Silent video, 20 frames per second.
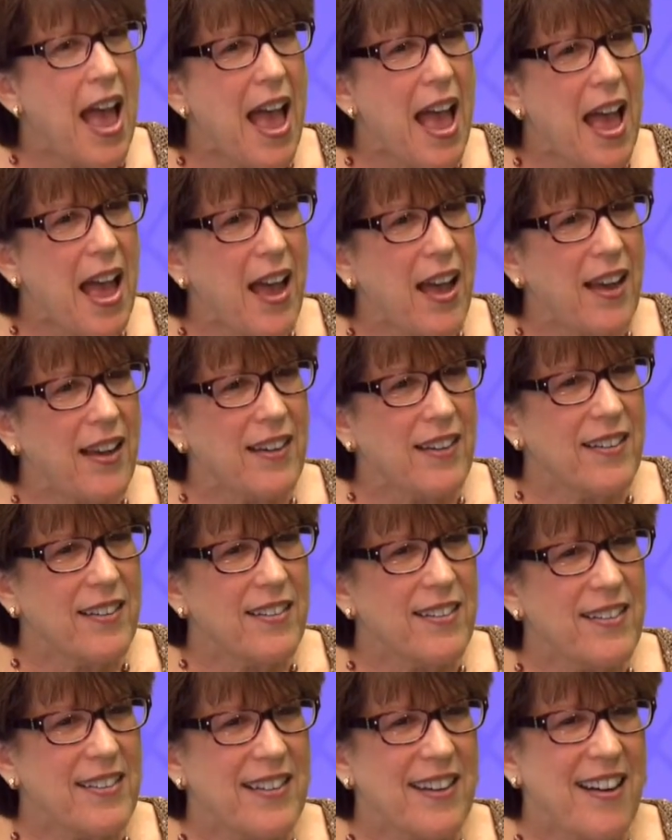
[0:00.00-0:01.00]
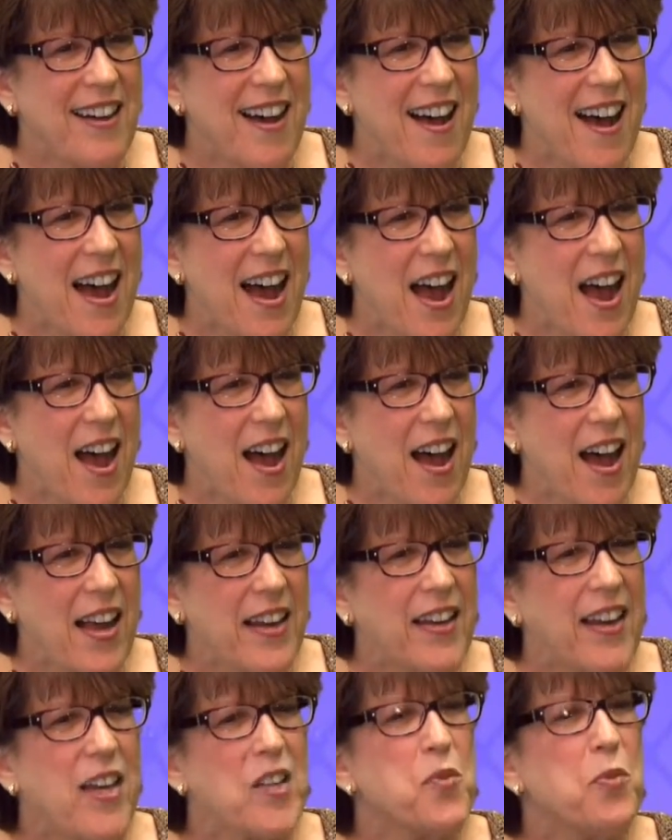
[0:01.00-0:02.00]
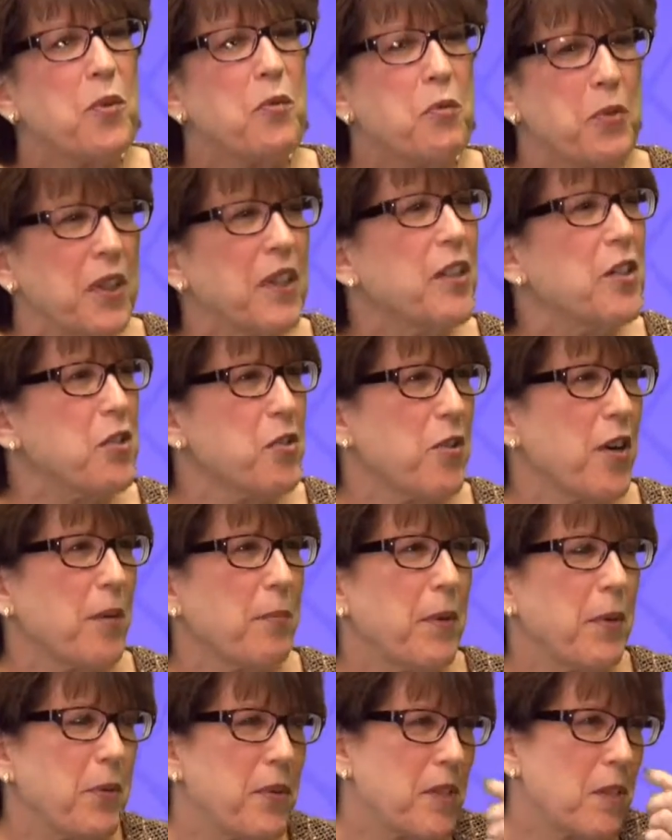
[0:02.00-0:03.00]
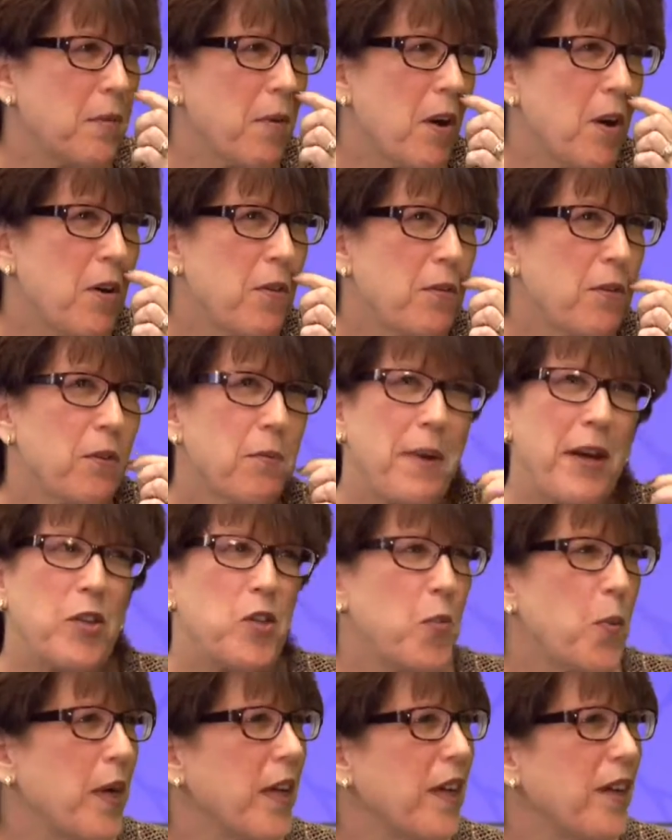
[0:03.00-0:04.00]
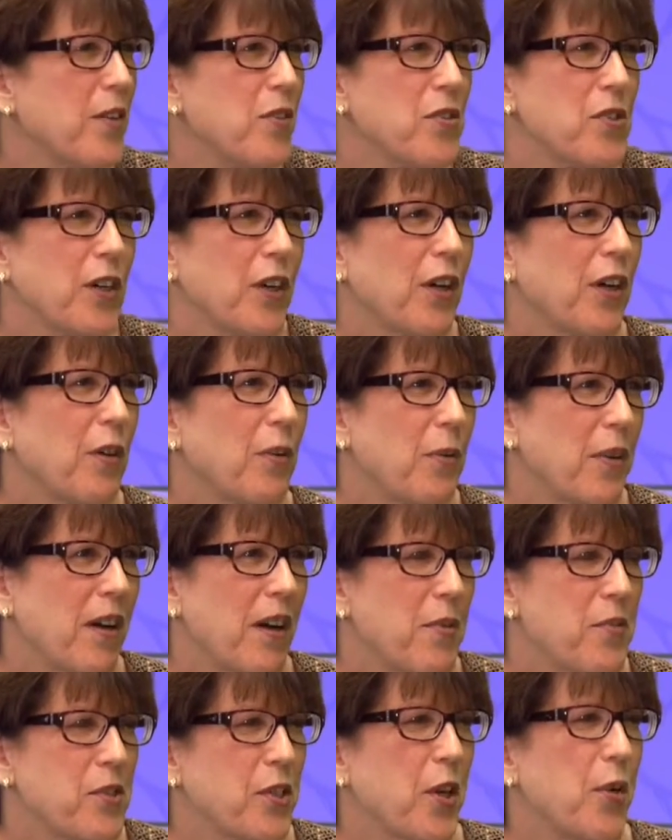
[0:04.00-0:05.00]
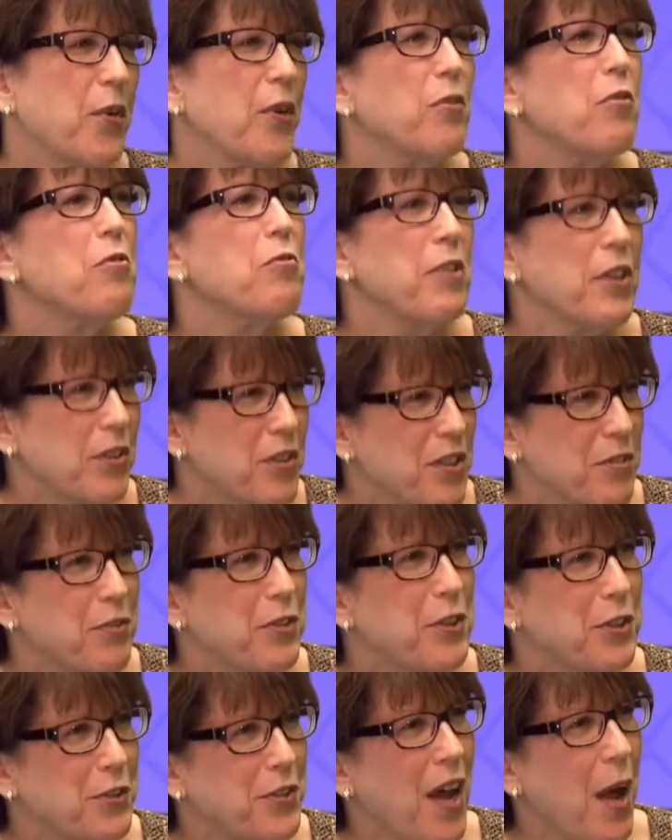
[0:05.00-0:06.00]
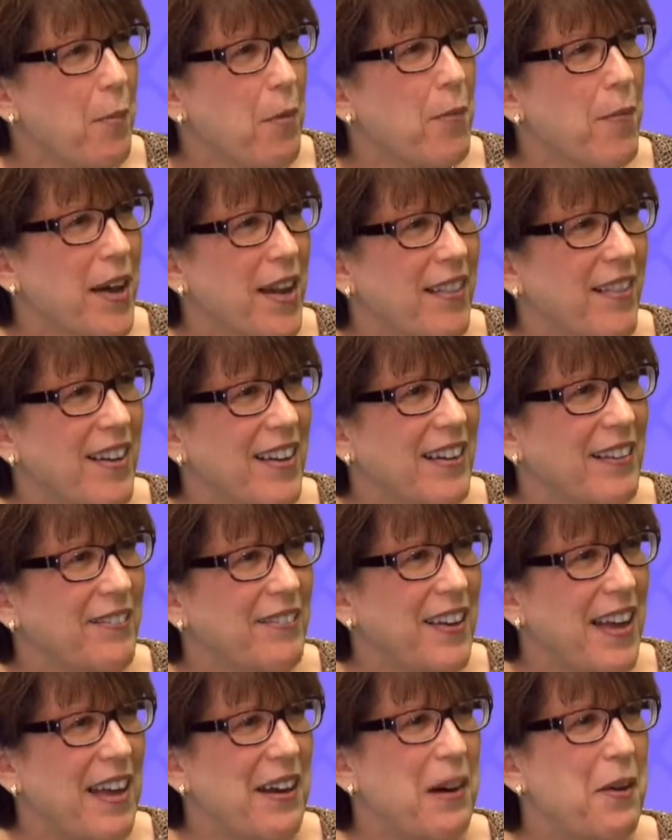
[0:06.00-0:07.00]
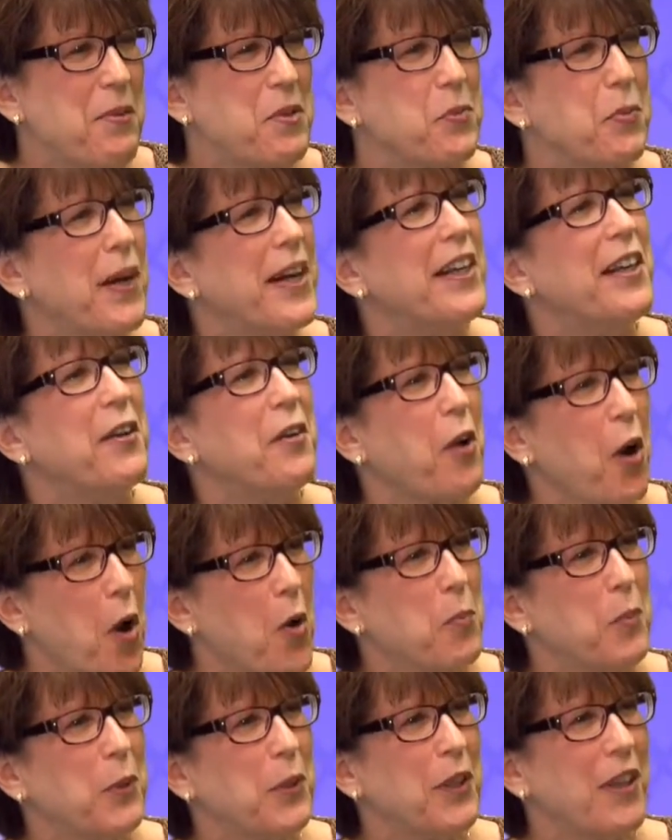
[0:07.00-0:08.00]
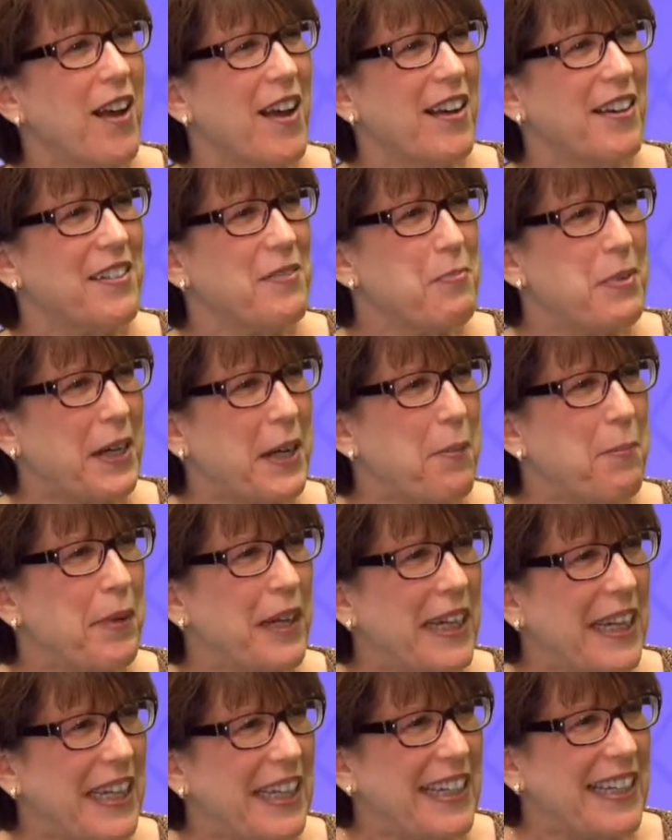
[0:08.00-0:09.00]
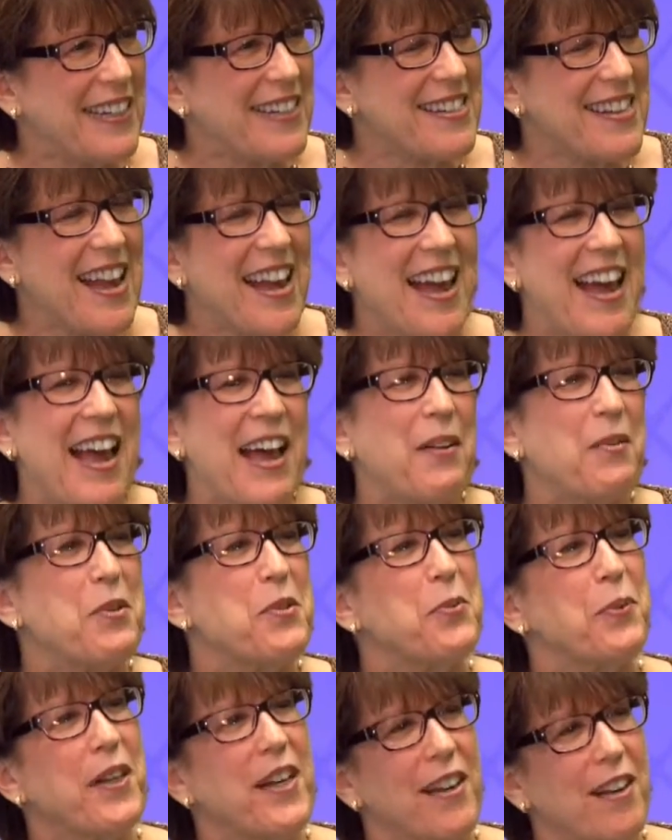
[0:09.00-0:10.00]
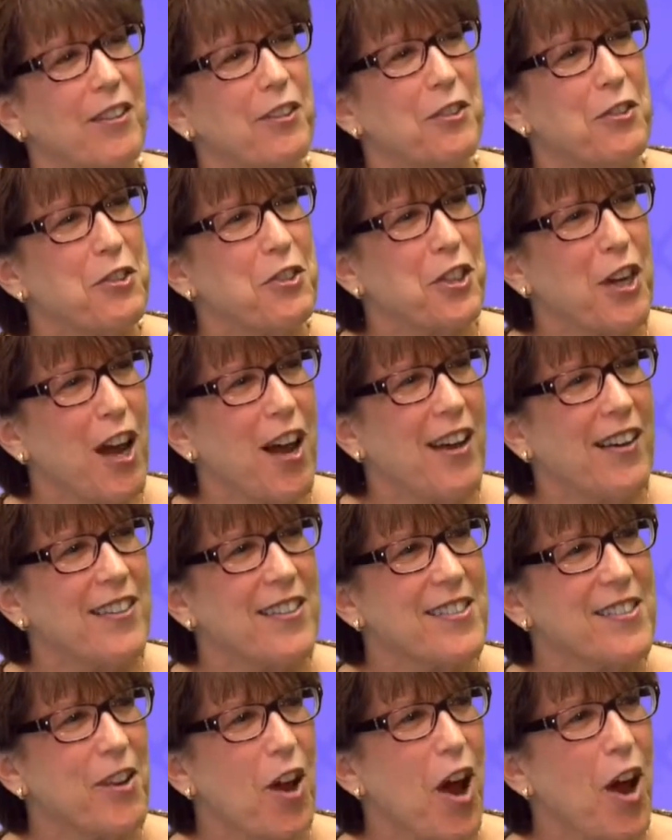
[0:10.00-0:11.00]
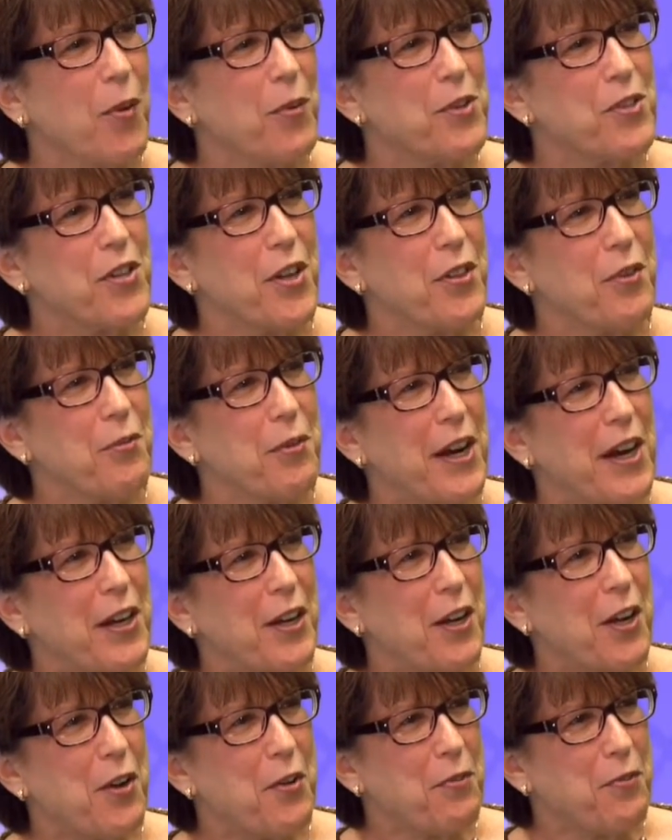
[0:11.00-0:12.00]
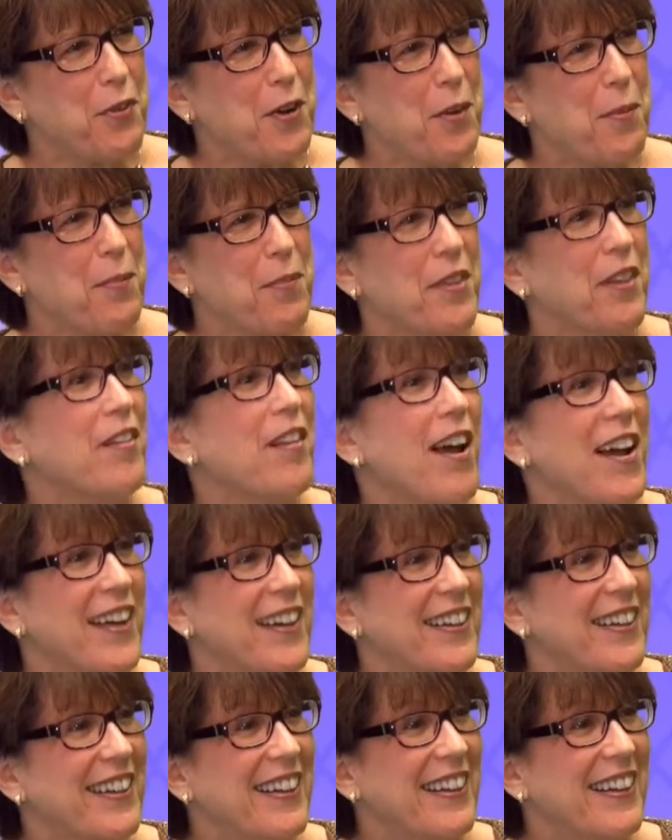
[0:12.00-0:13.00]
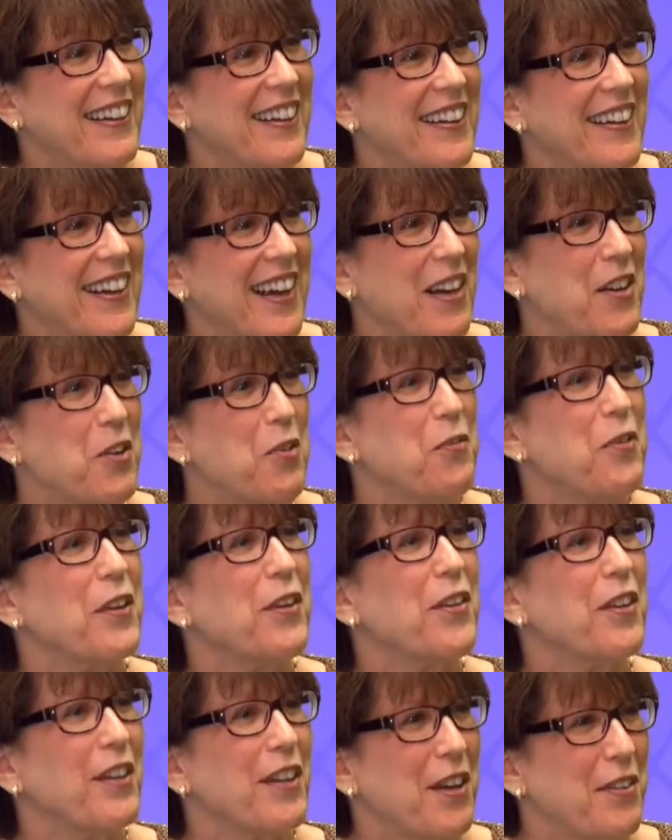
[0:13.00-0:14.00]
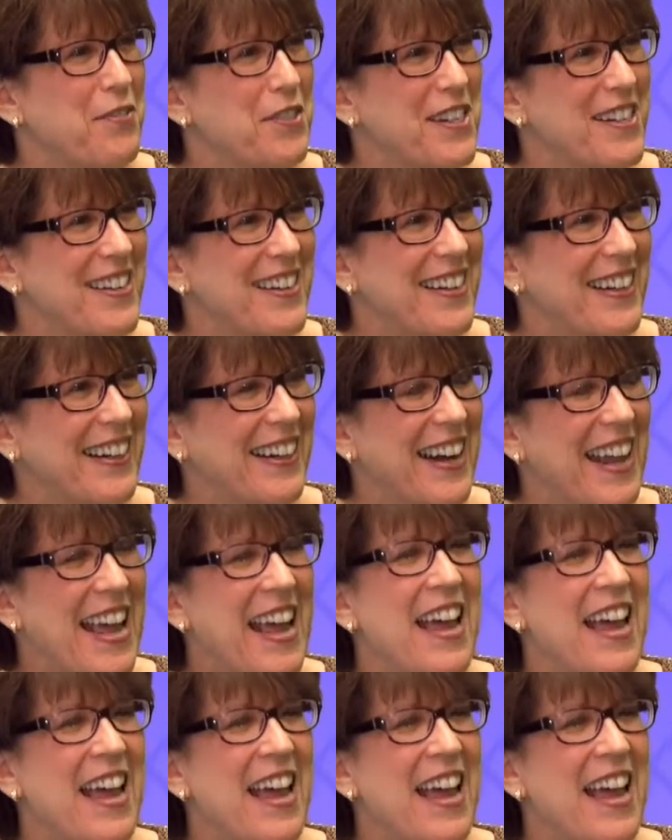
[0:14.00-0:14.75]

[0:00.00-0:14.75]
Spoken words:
And I guess what really struck me was over about 20 years ago when I was going through a real difficult time in my life, and I was waiting in carpool line to pick up my kids, and it was when Elton John's song was on the radio from The Lion King, Can You Feel the Love Tonight?